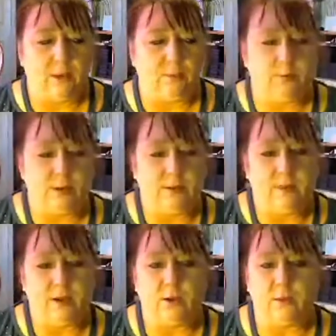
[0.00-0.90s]
and we went in
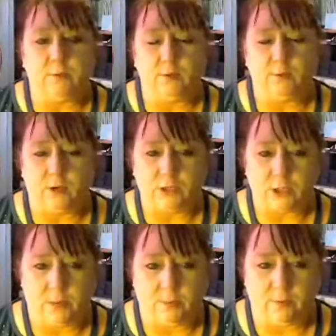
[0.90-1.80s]
there and moved our
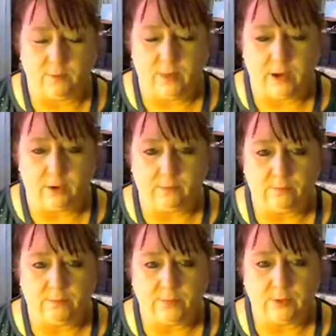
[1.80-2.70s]
shop over there
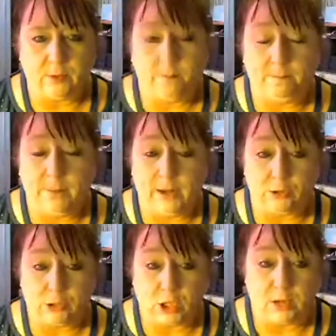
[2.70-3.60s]
to a bigger
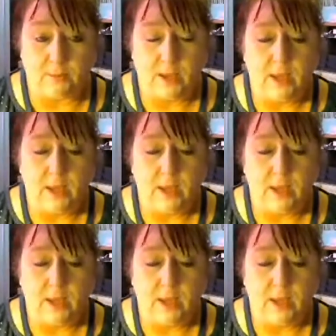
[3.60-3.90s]
shop,